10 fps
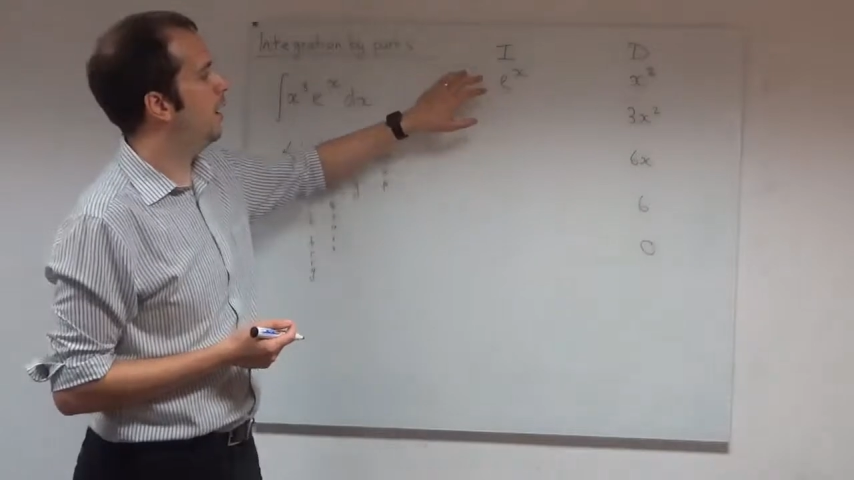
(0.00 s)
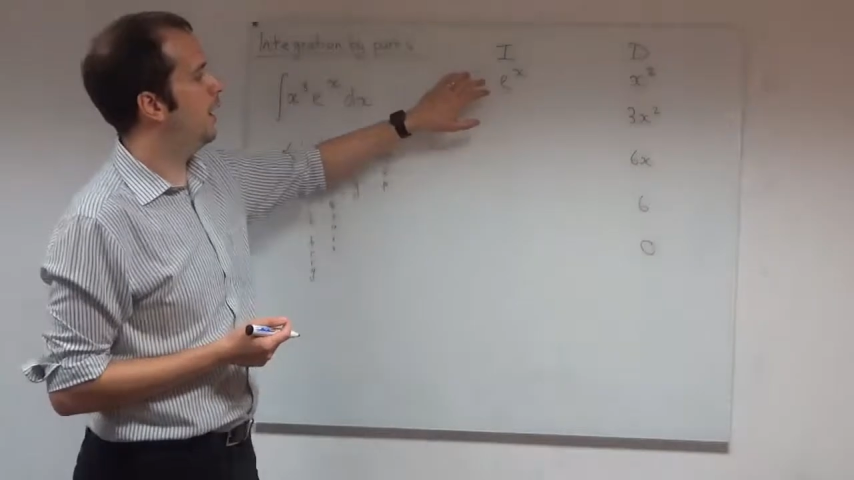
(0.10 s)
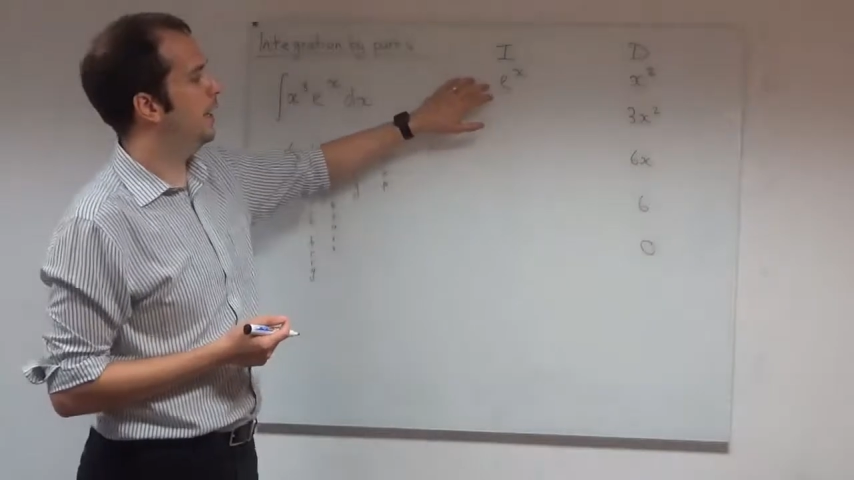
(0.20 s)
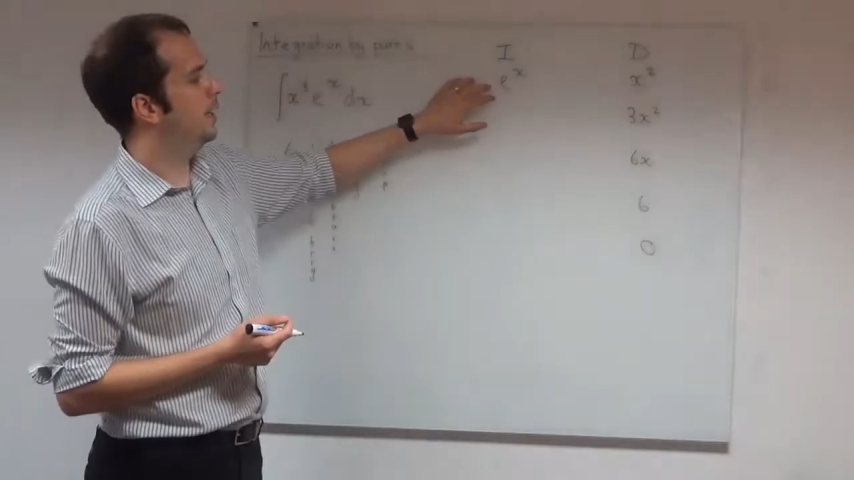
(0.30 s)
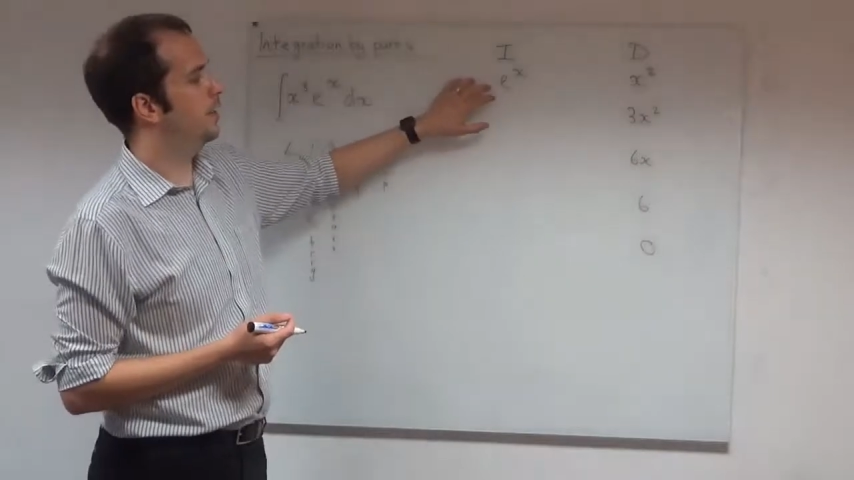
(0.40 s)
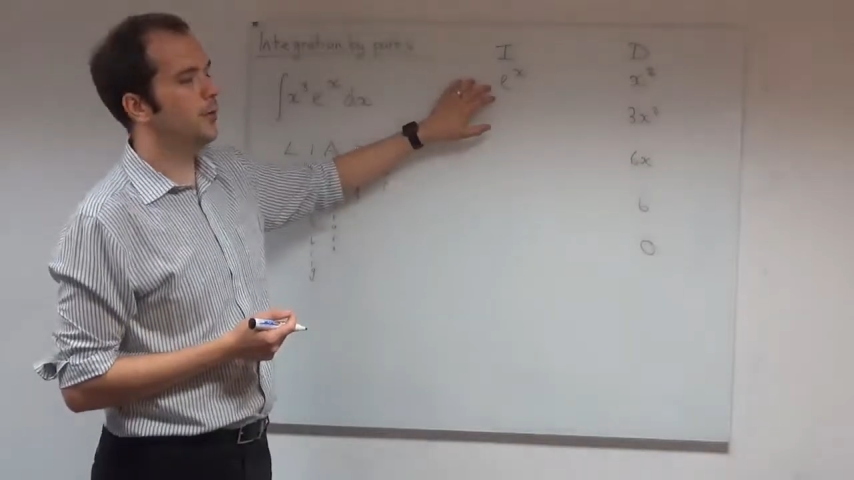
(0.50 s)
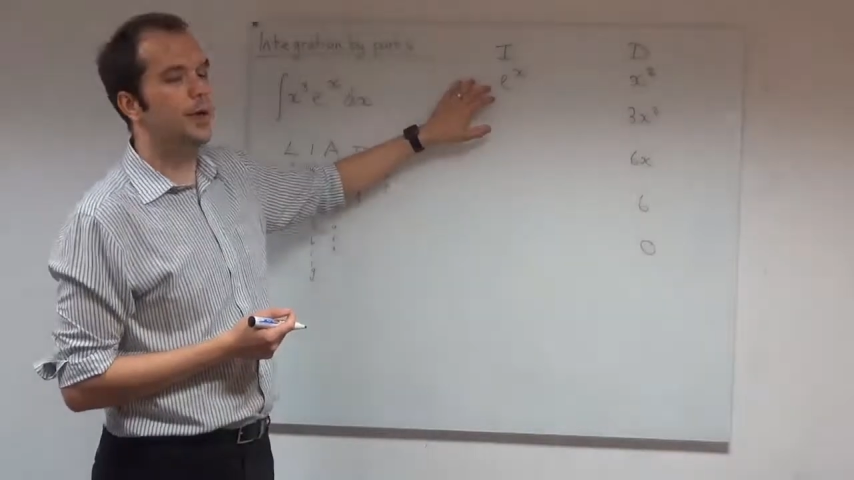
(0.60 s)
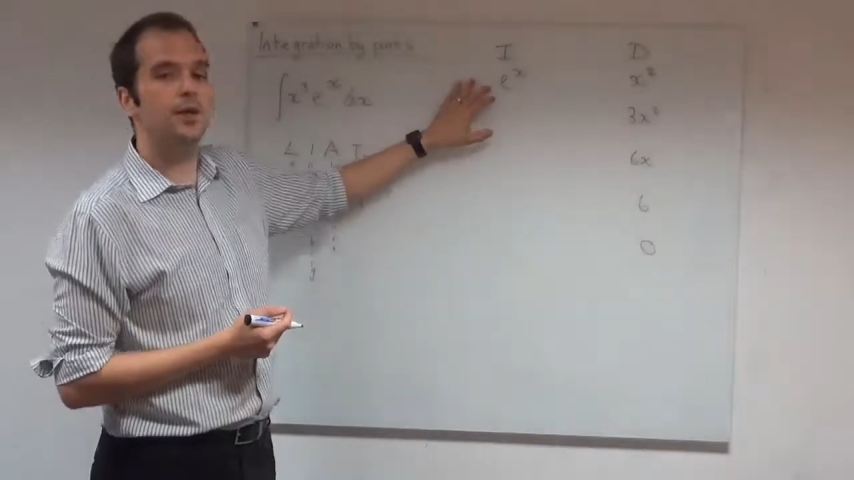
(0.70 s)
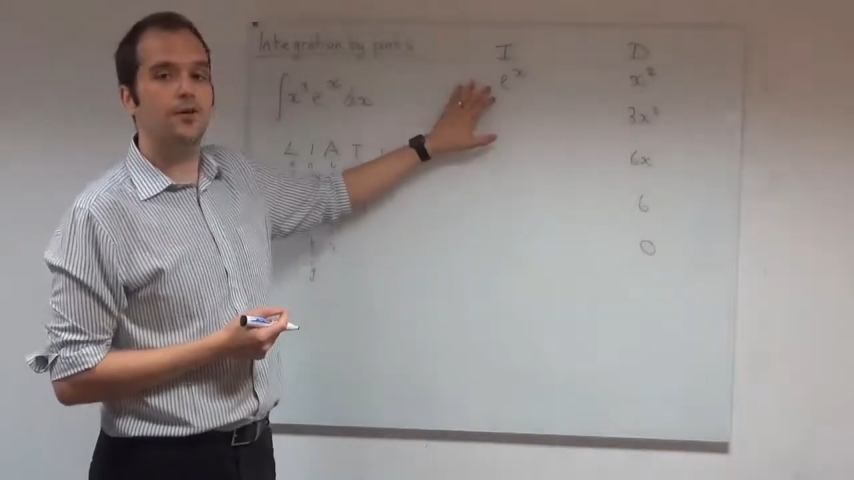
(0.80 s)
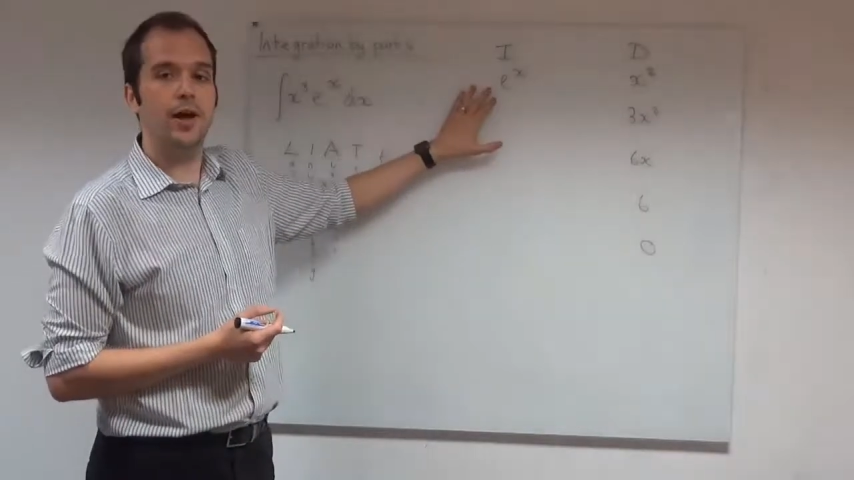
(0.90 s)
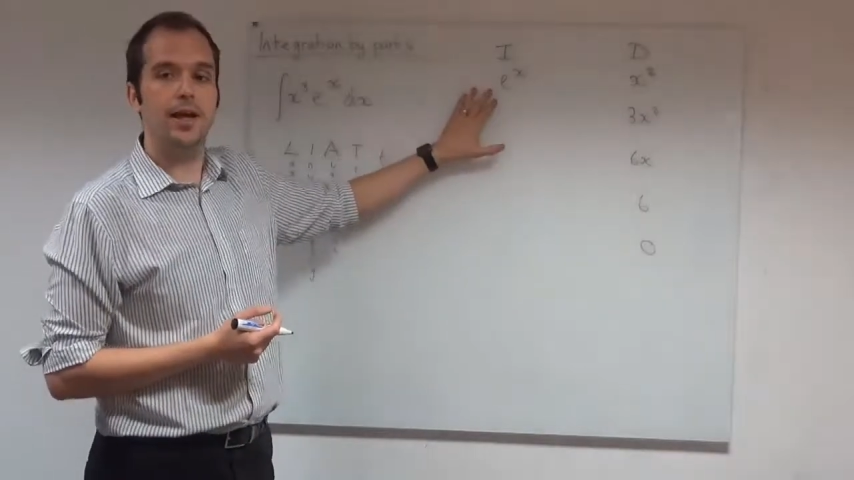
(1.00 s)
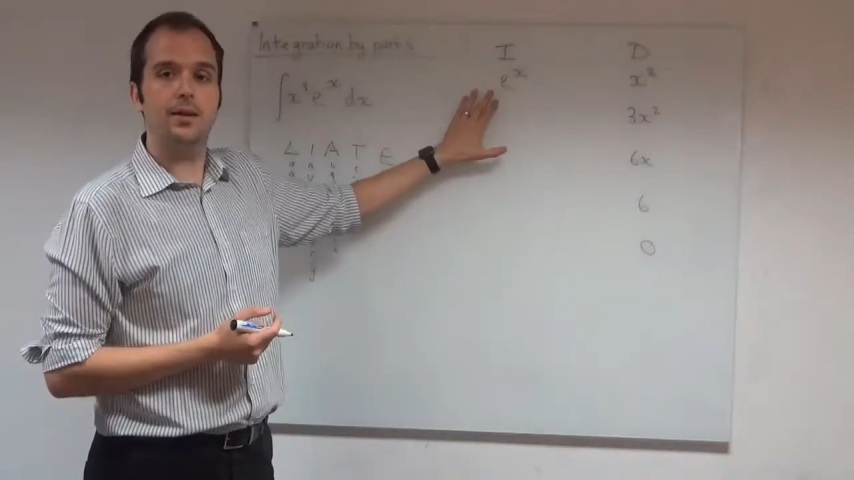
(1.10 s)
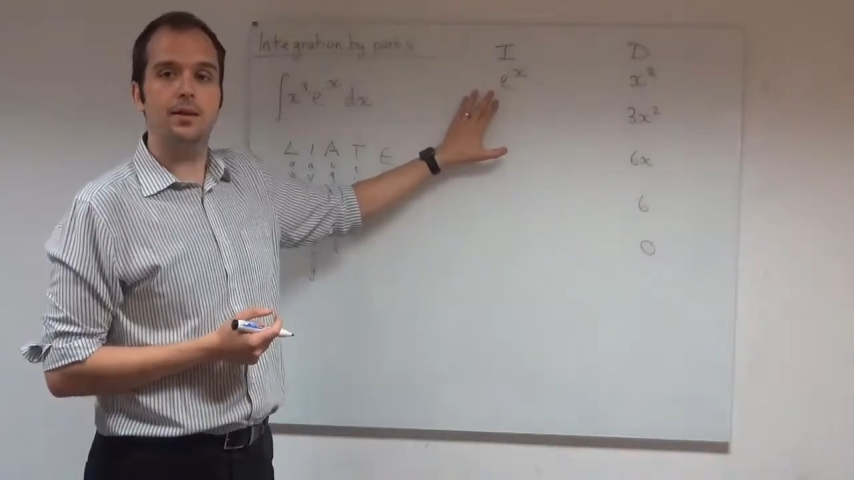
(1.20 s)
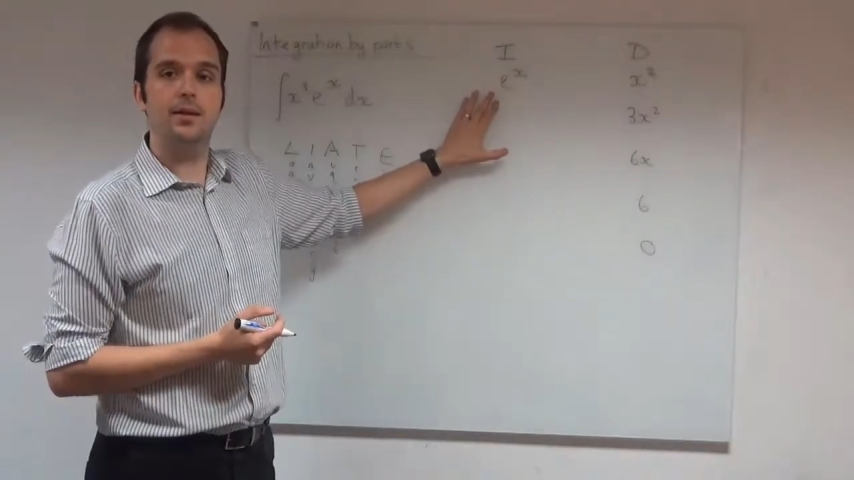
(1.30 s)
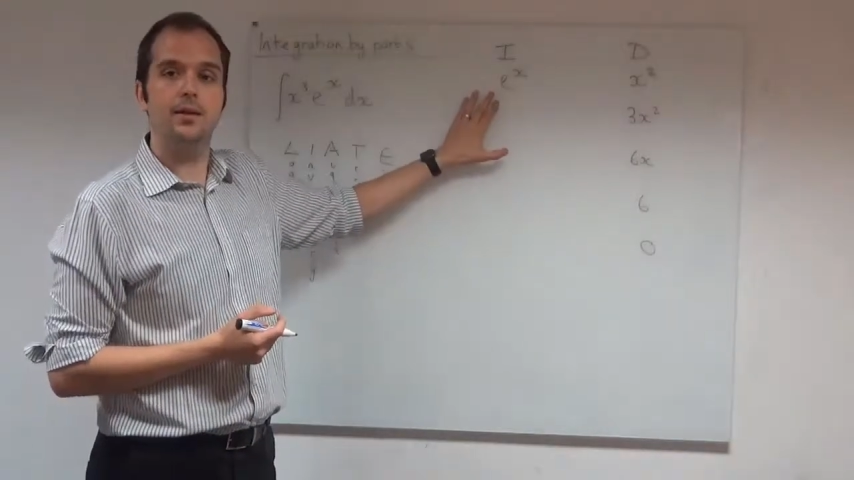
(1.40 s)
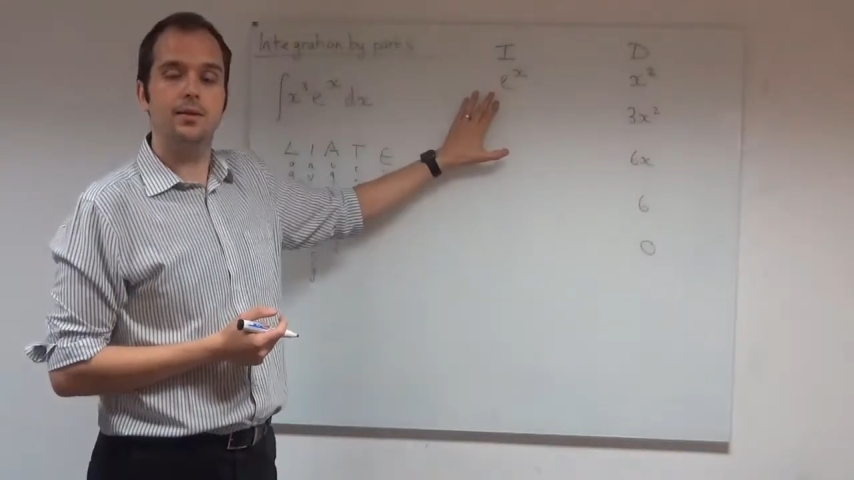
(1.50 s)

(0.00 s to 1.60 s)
I need to integrate